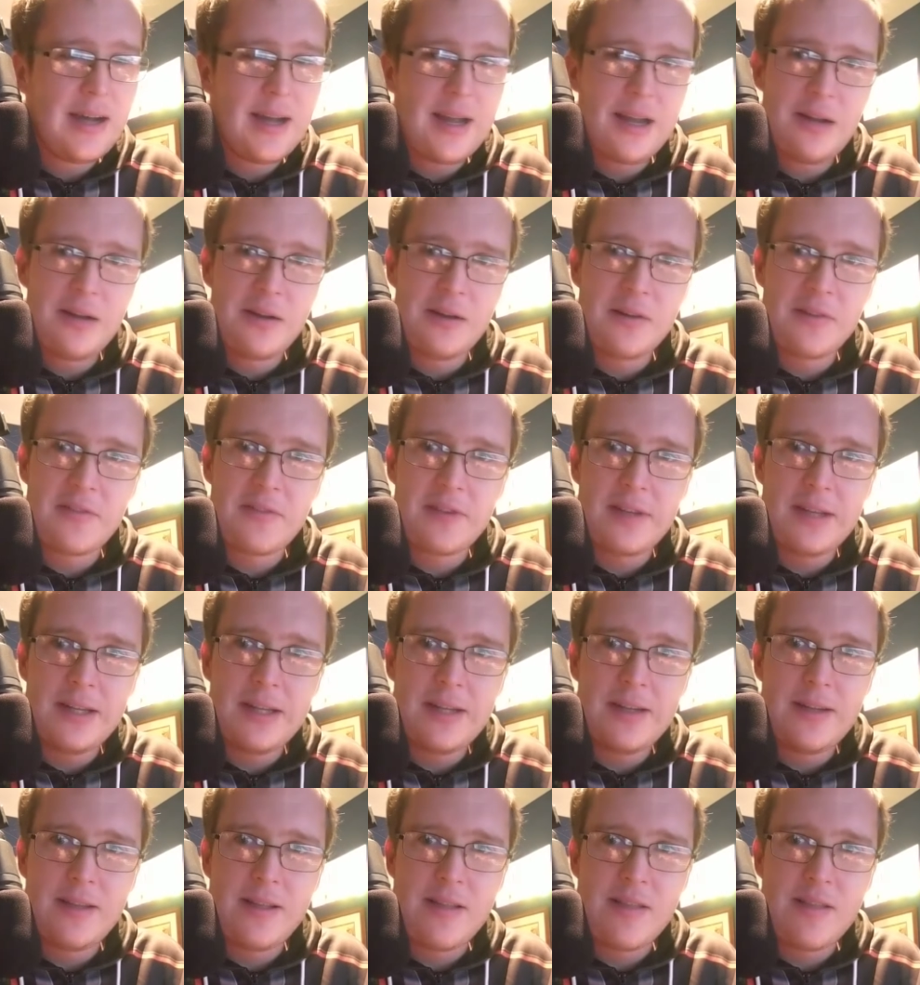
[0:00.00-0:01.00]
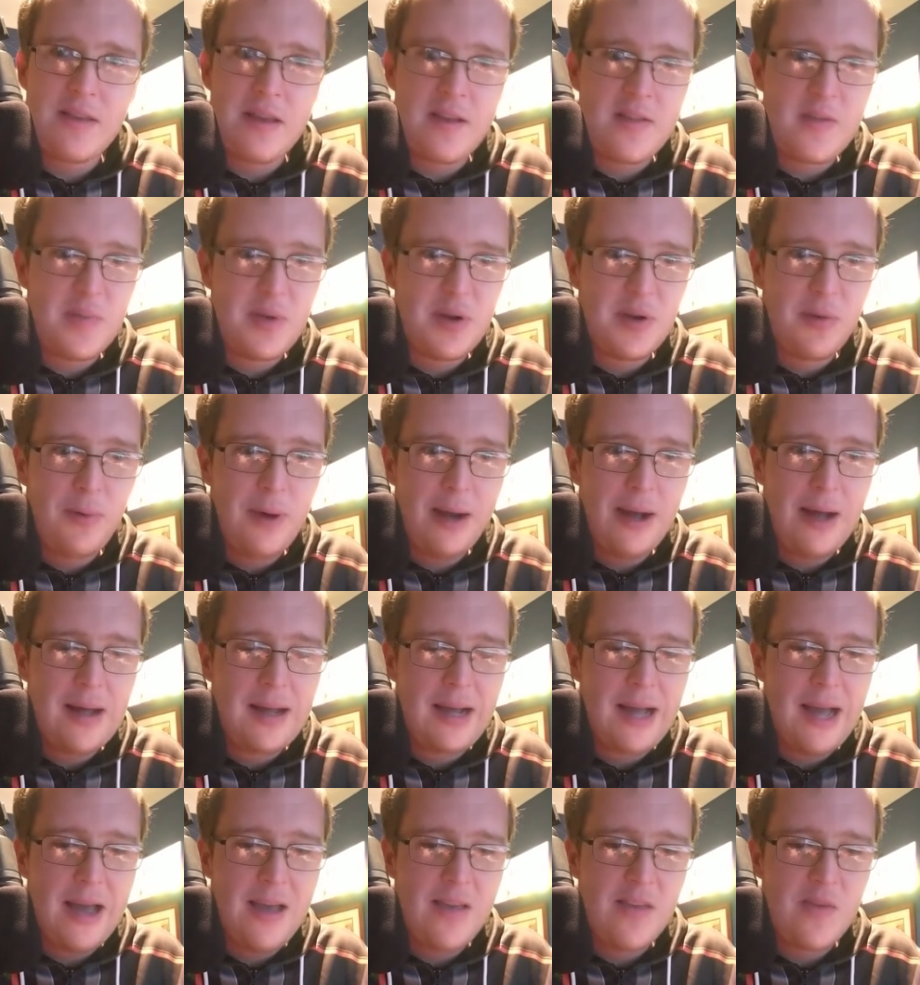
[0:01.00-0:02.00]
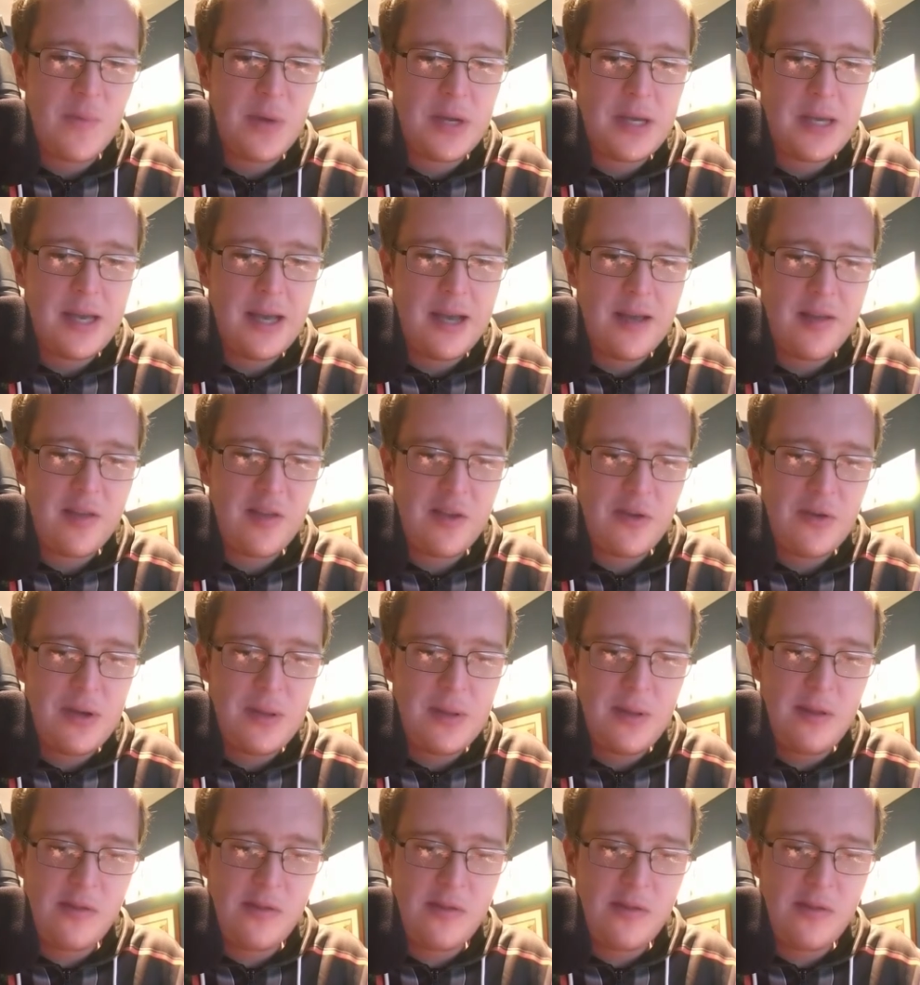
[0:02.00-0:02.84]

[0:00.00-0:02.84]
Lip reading: I honestly, it's been a while, guys, but yeah.